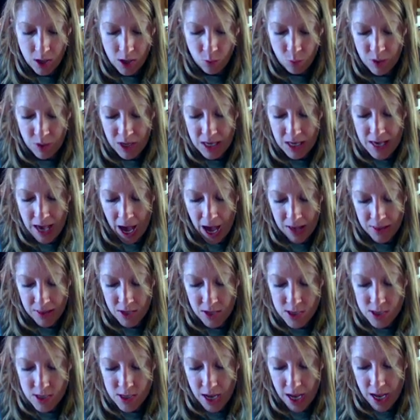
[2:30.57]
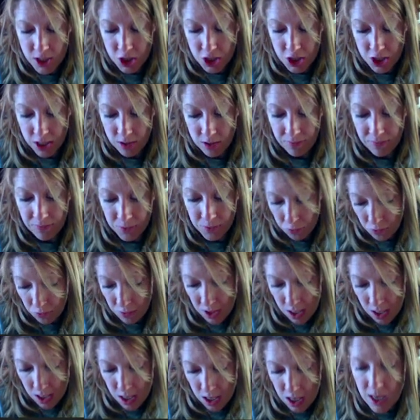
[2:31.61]
We gather and share
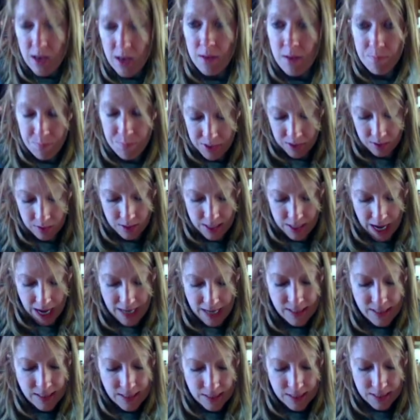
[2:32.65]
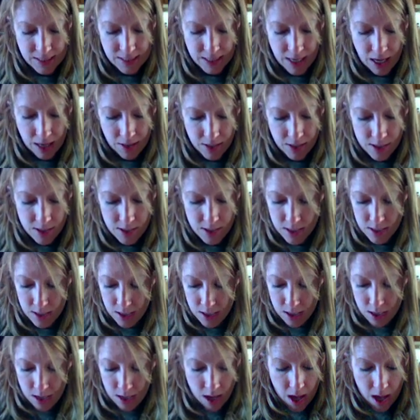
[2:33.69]
food, build nests together,
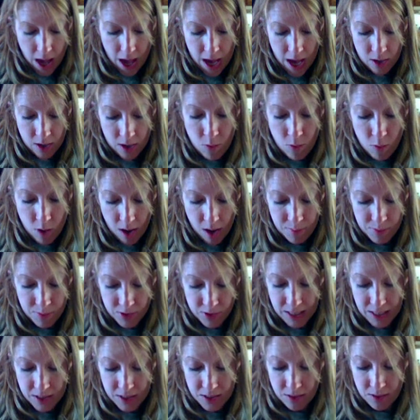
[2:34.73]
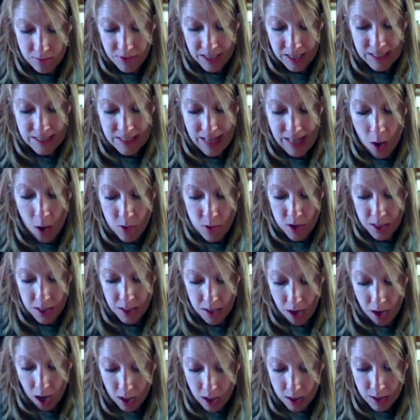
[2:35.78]
and cooperate to raise our
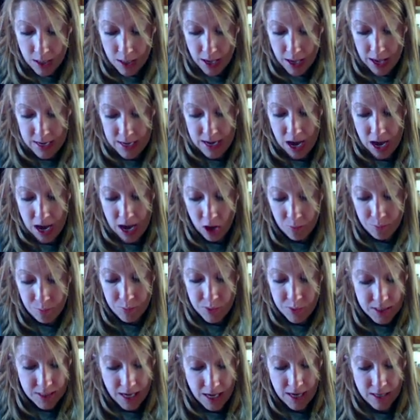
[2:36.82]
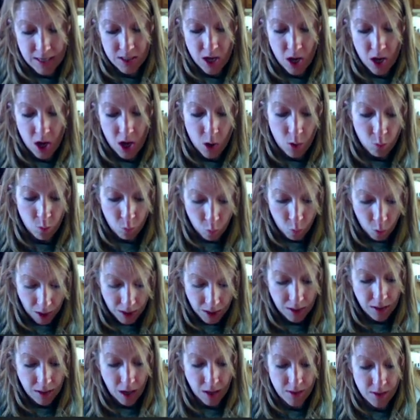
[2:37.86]
young and help protect
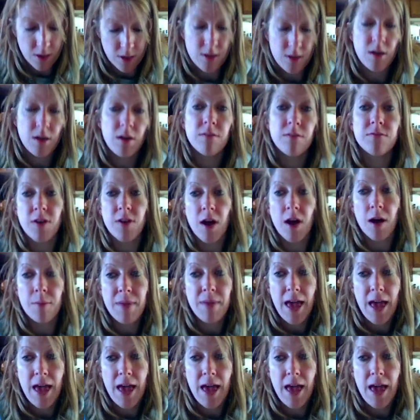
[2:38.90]
one another from